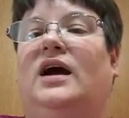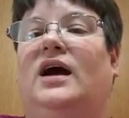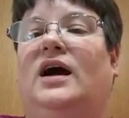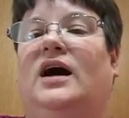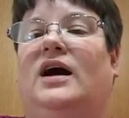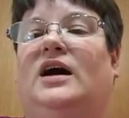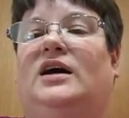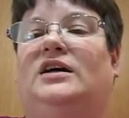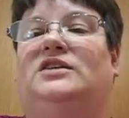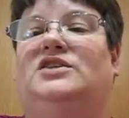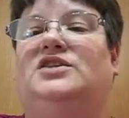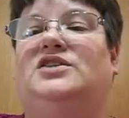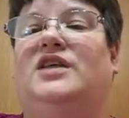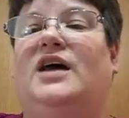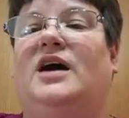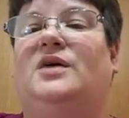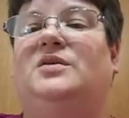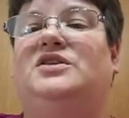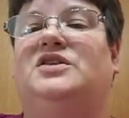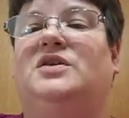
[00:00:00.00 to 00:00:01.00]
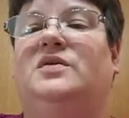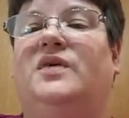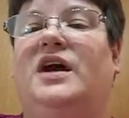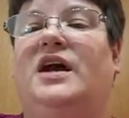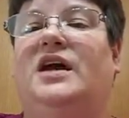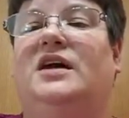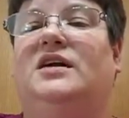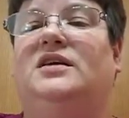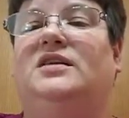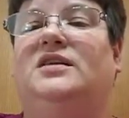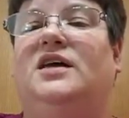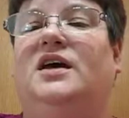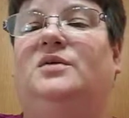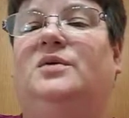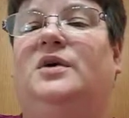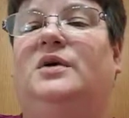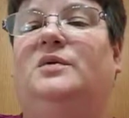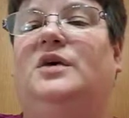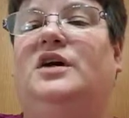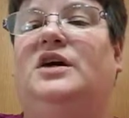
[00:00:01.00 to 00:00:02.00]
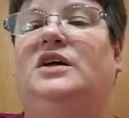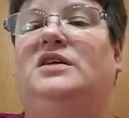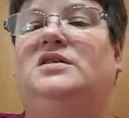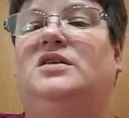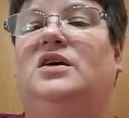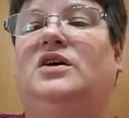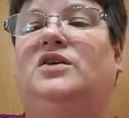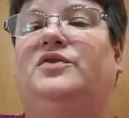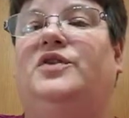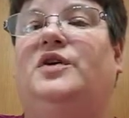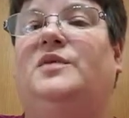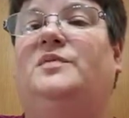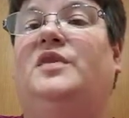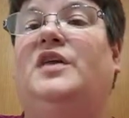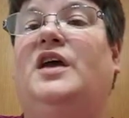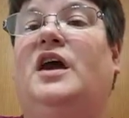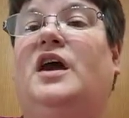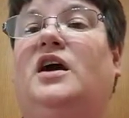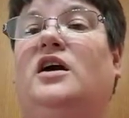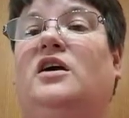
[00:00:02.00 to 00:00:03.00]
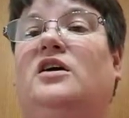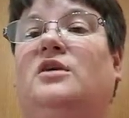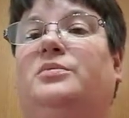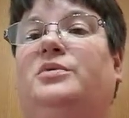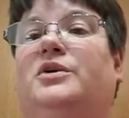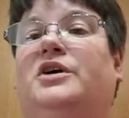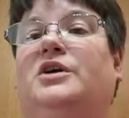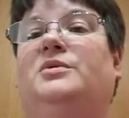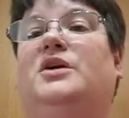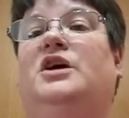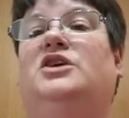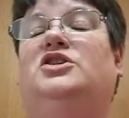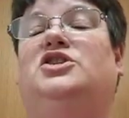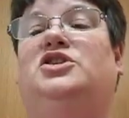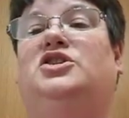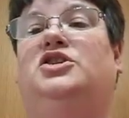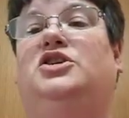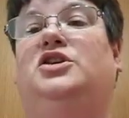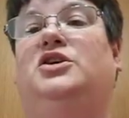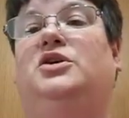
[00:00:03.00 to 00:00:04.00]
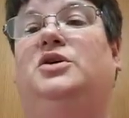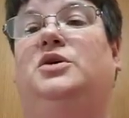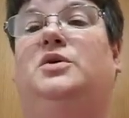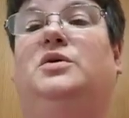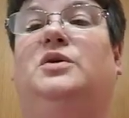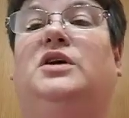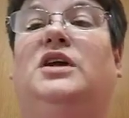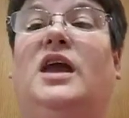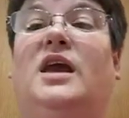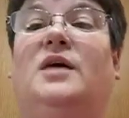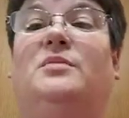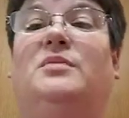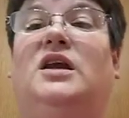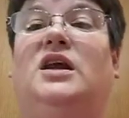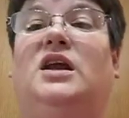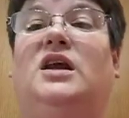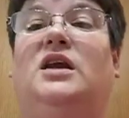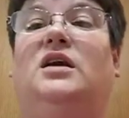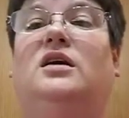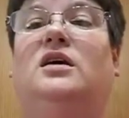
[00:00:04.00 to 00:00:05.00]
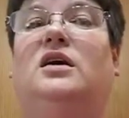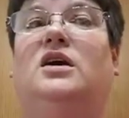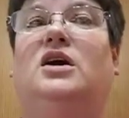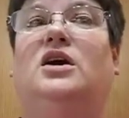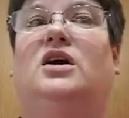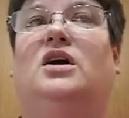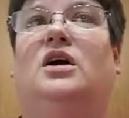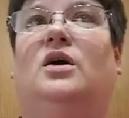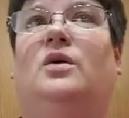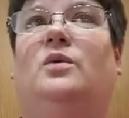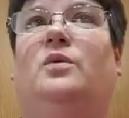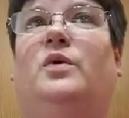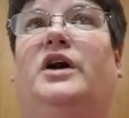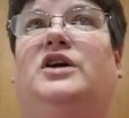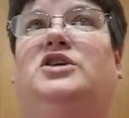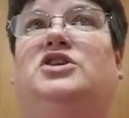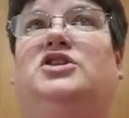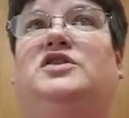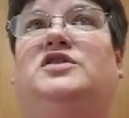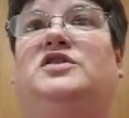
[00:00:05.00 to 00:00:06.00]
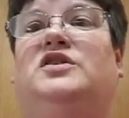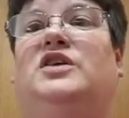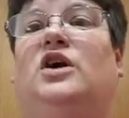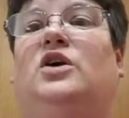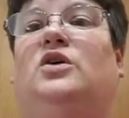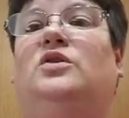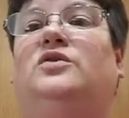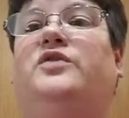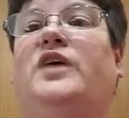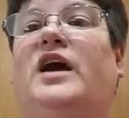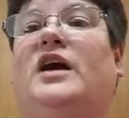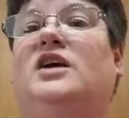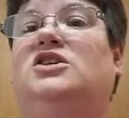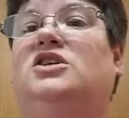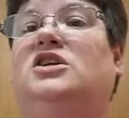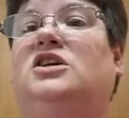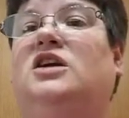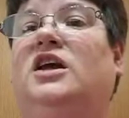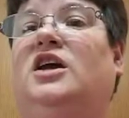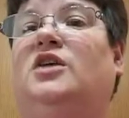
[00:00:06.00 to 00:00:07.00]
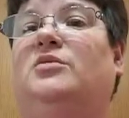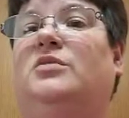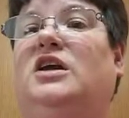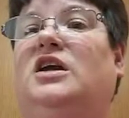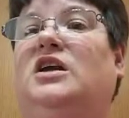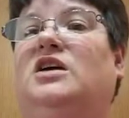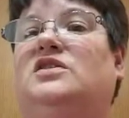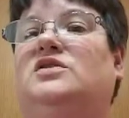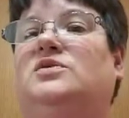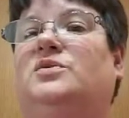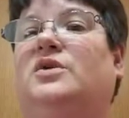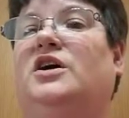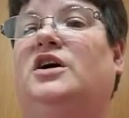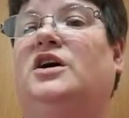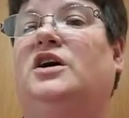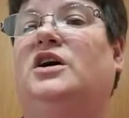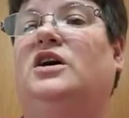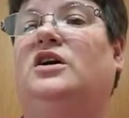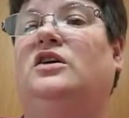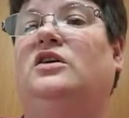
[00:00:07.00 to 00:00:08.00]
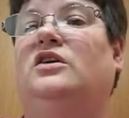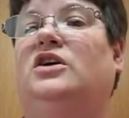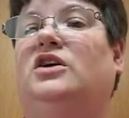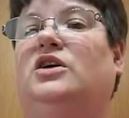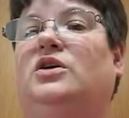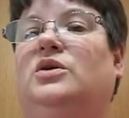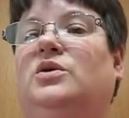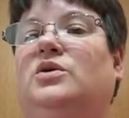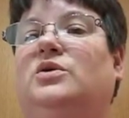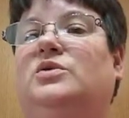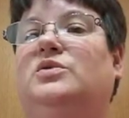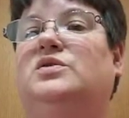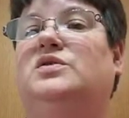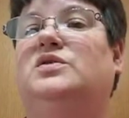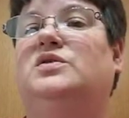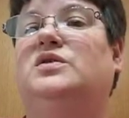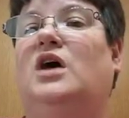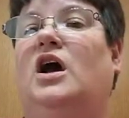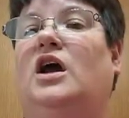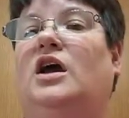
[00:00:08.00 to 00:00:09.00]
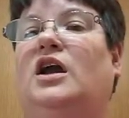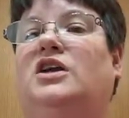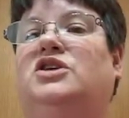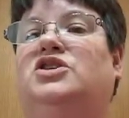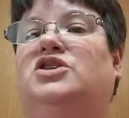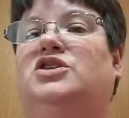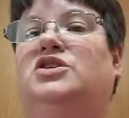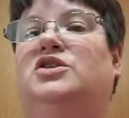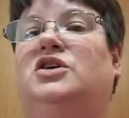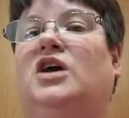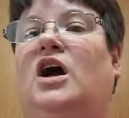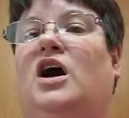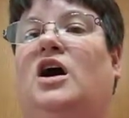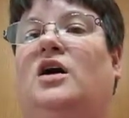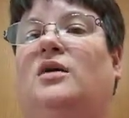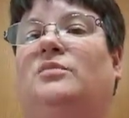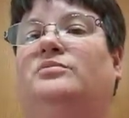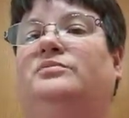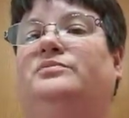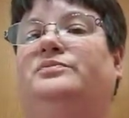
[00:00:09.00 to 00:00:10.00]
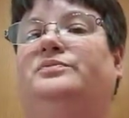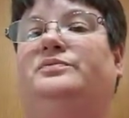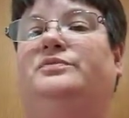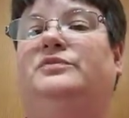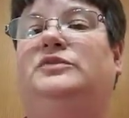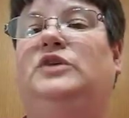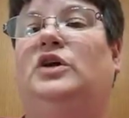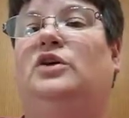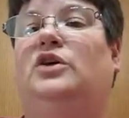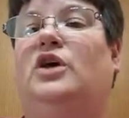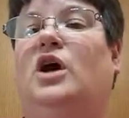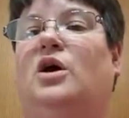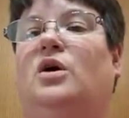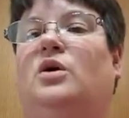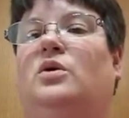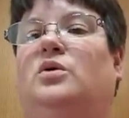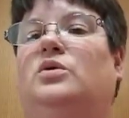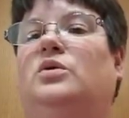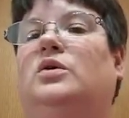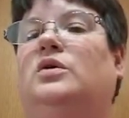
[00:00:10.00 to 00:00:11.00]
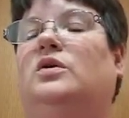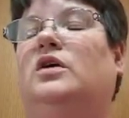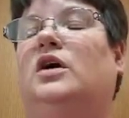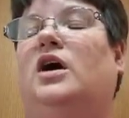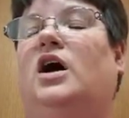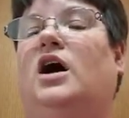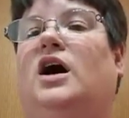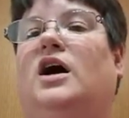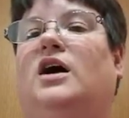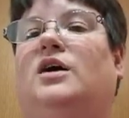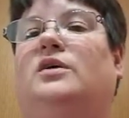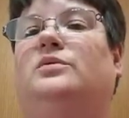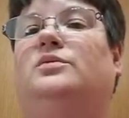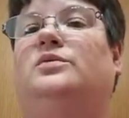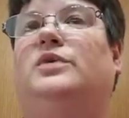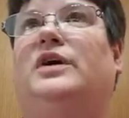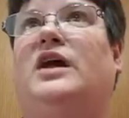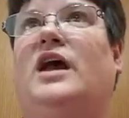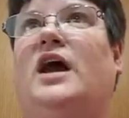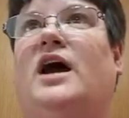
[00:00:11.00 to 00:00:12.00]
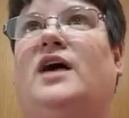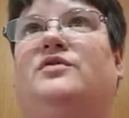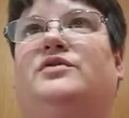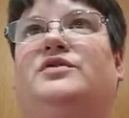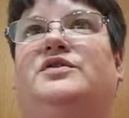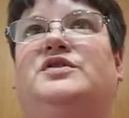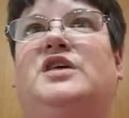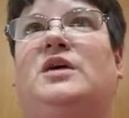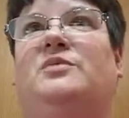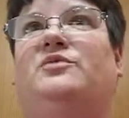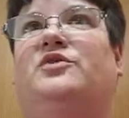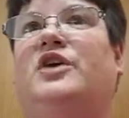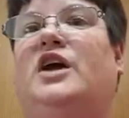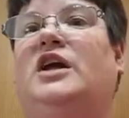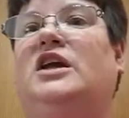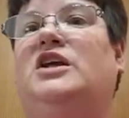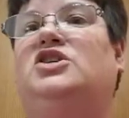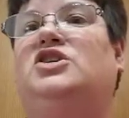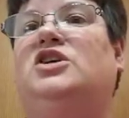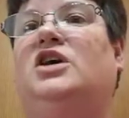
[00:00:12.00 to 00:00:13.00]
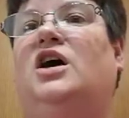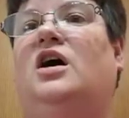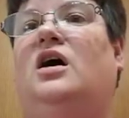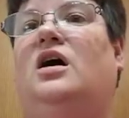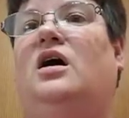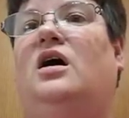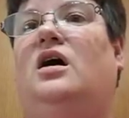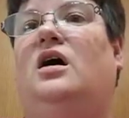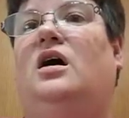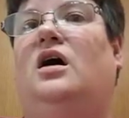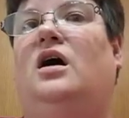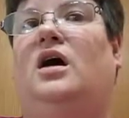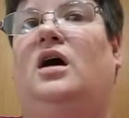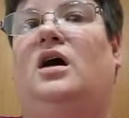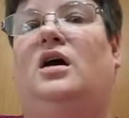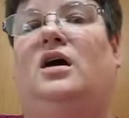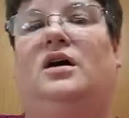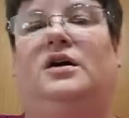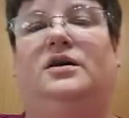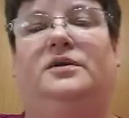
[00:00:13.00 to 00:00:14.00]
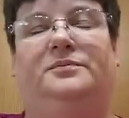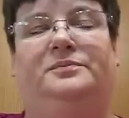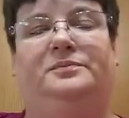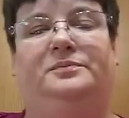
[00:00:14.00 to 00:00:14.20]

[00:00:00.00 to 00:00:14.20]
uh, so that was great then we went from there pretty much to camp meeting which is the old-fashioned camp meetings where you each um, you go uh, we have some for each uh,